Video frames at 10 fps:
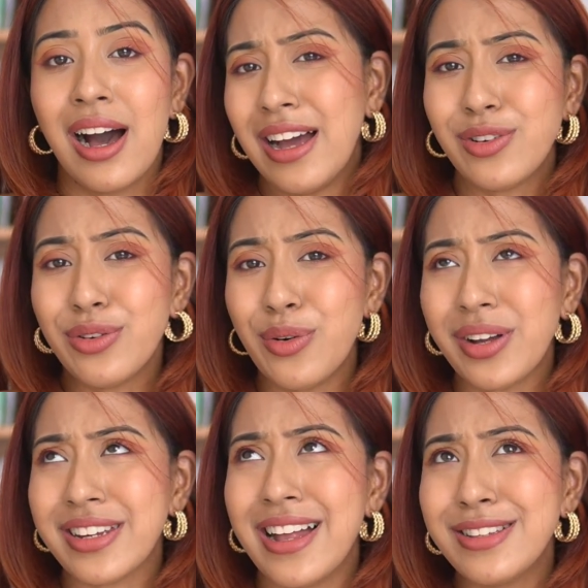I don't know
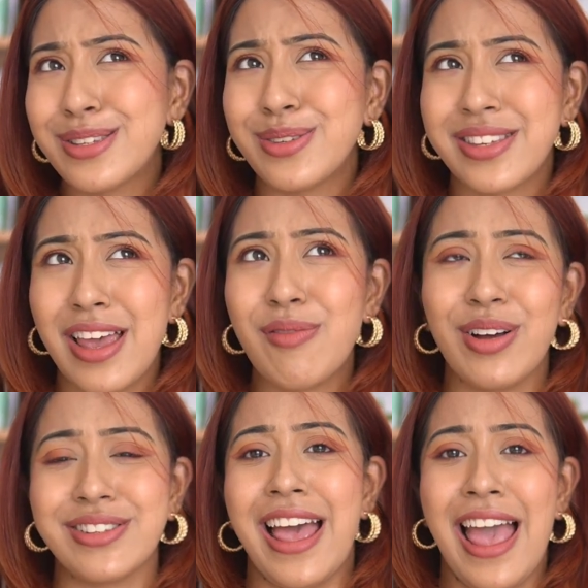what else to say,
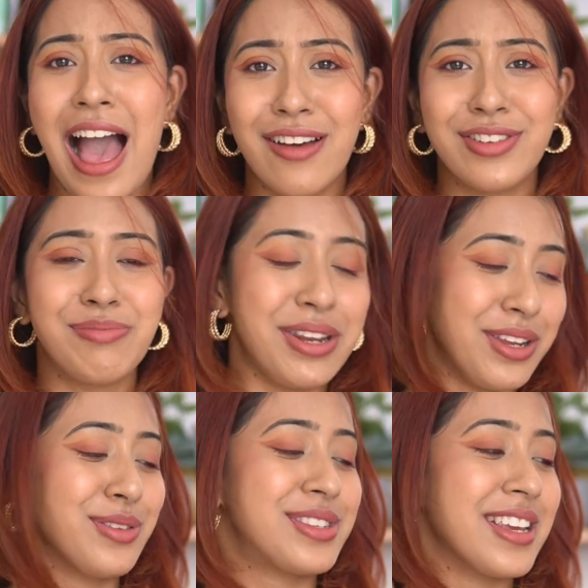because I haven't been
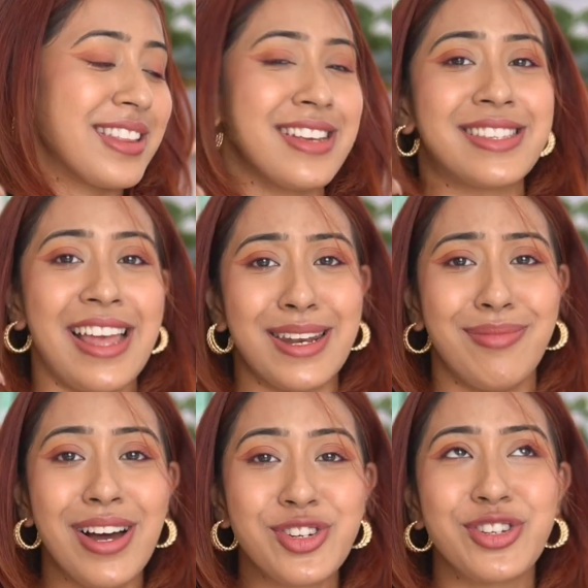using this that
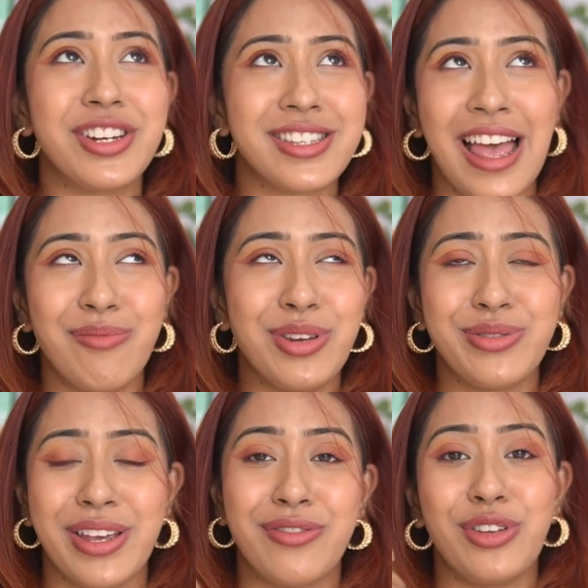much. Just I've been
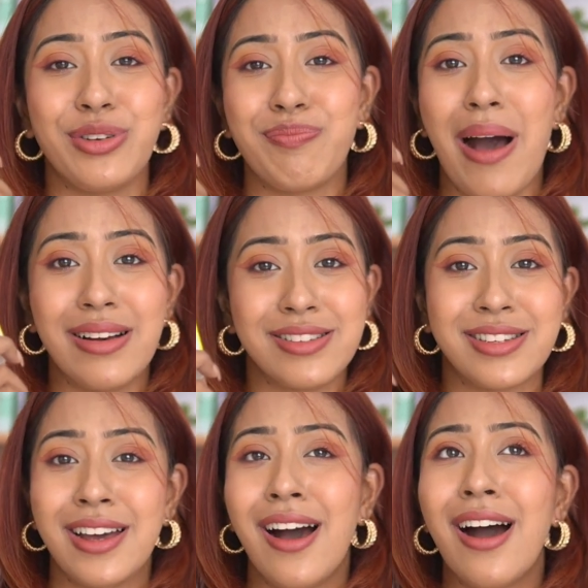using it for the
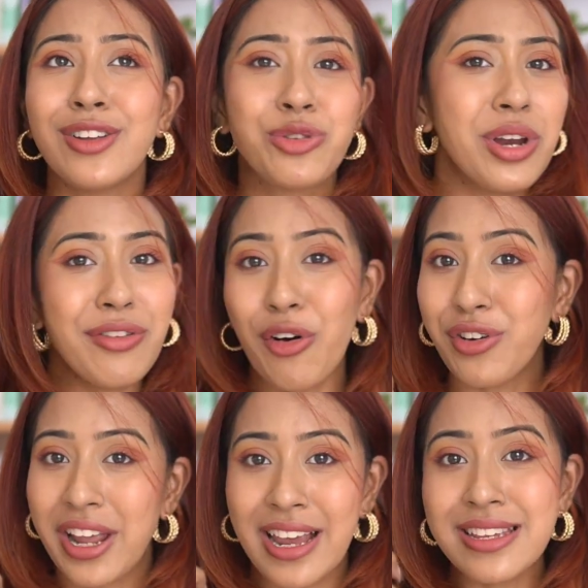past
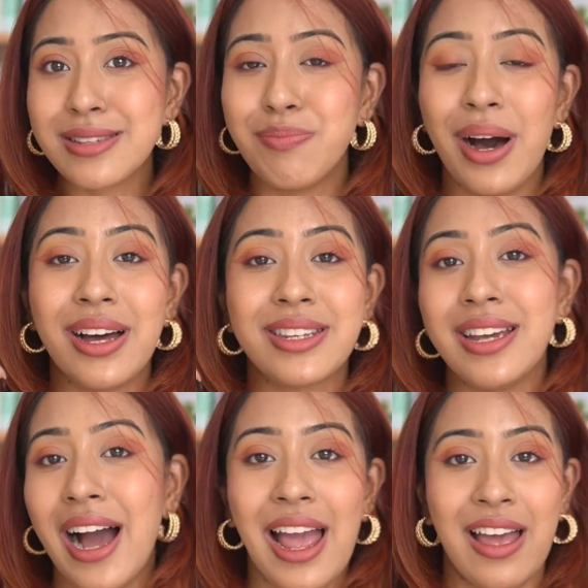3-4 days, but
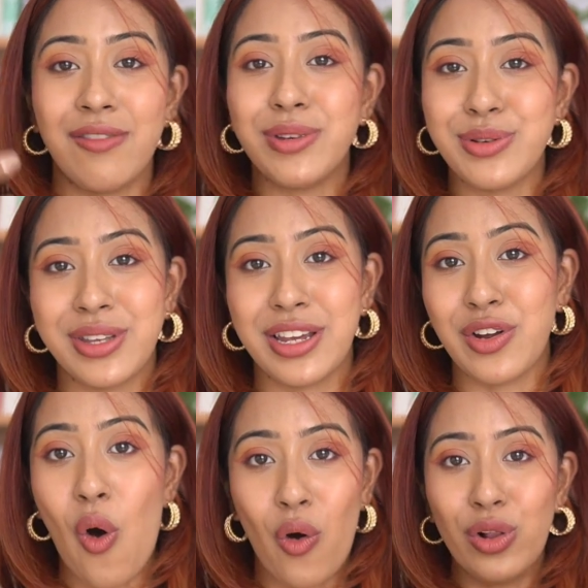yeah, I have been using
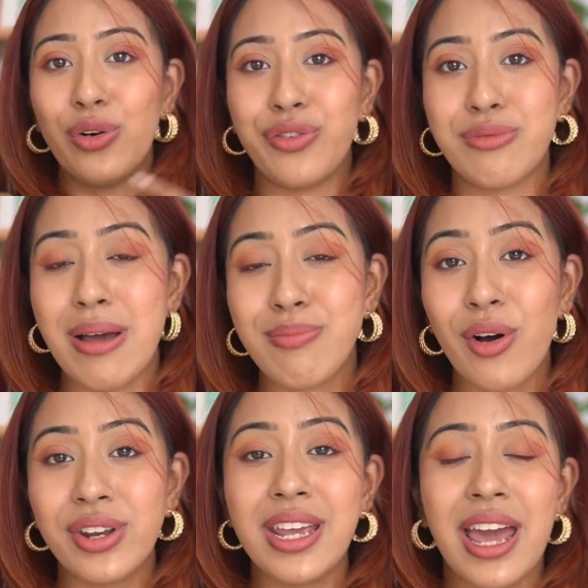it all over my
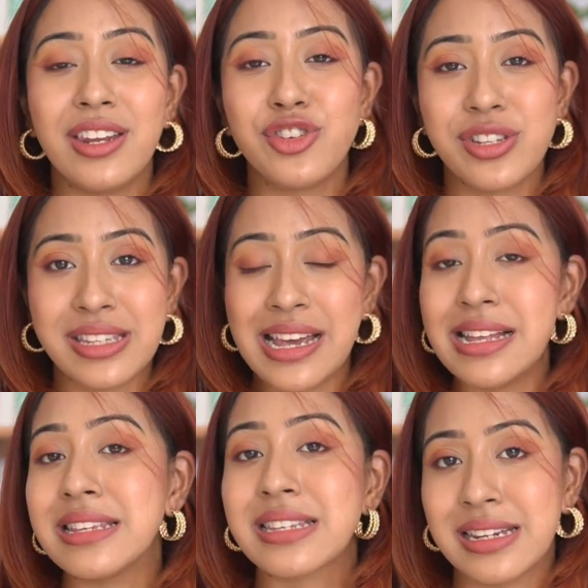body, and it just
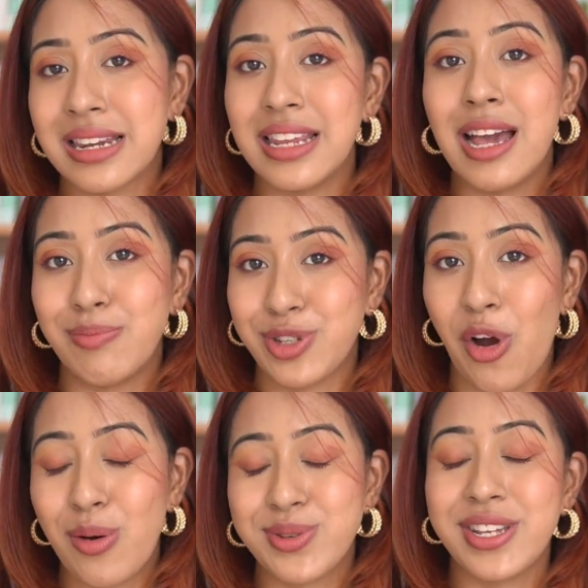instantly
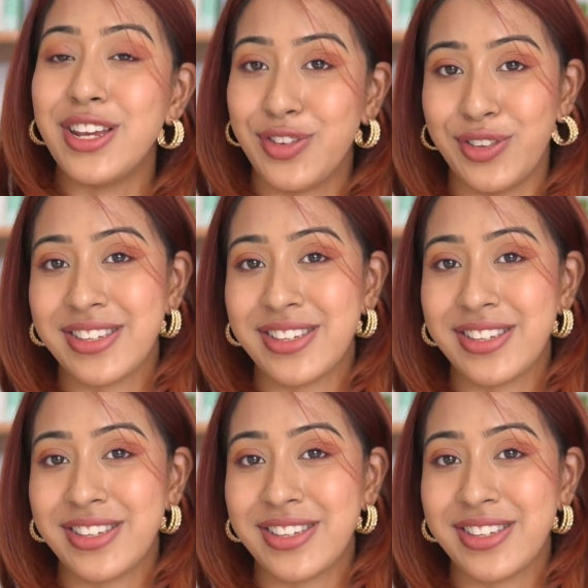absorbs into the